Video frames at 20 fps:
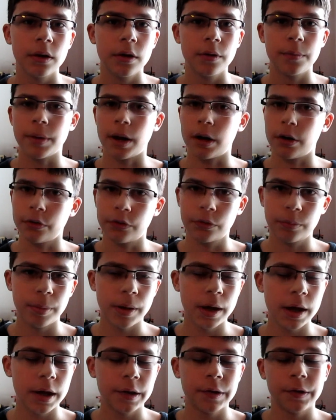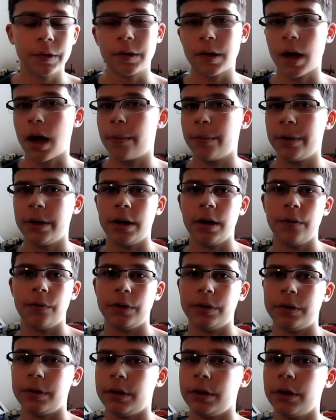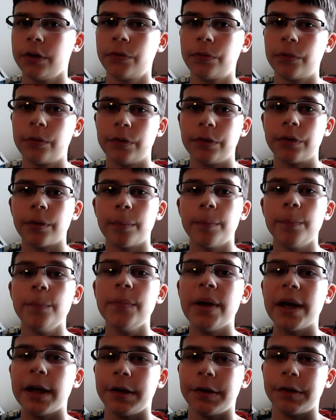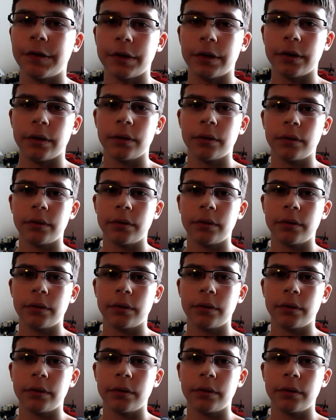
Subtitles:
better specs, I mean everything. This phone is amazing.